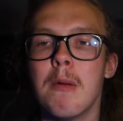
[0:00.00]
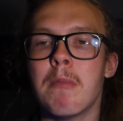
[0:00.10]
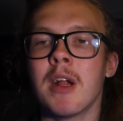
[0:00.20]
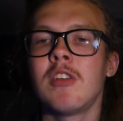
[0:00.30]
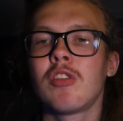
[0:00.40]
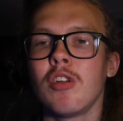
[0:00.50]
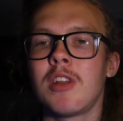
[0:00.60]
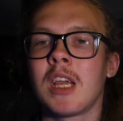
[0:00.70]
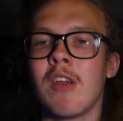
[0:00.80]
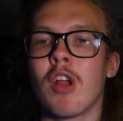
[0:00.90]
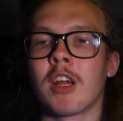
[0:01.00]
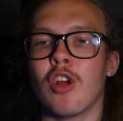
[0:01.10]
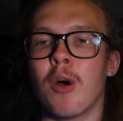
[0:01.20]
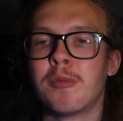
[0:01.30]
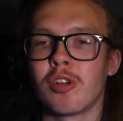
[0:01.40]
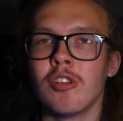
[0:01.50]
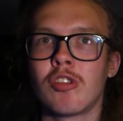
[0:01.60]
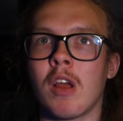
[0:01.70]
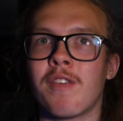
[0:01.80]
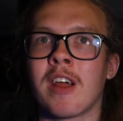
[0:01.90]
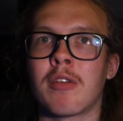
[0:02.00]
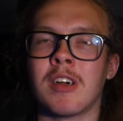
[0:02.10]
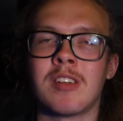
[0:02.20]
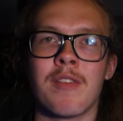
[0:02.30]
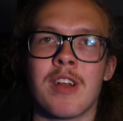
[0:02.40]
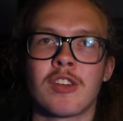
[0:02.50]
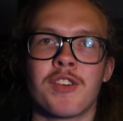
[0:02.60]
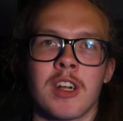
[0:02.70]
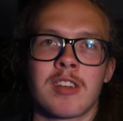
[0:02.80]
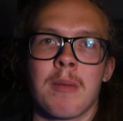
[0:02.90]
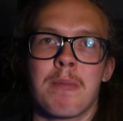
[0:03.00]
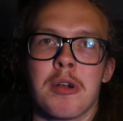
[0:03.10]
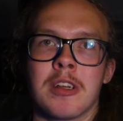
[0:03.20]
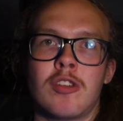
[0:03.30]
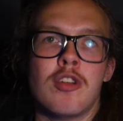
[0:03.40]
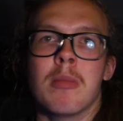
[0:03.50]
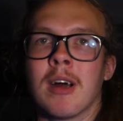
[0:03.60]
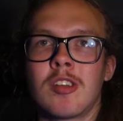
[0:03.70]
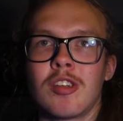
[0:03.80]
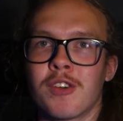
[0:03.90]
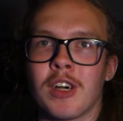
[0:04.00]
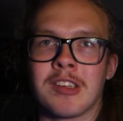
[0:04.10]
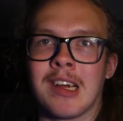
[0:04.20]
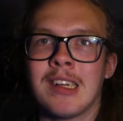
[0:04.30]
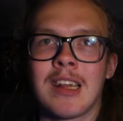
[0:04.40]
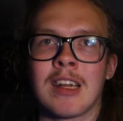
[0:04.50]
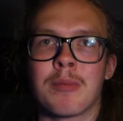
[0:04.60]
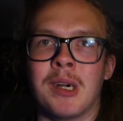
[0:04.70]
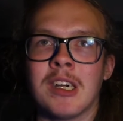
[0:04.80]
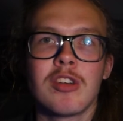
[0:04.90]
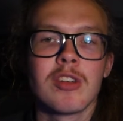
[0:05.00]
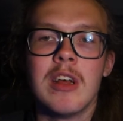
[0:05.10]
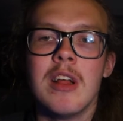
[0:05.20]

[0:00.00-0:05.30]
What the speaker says: But it's good they give you like the option. So if aggressiveness, for example, is too much for a site and it breaks,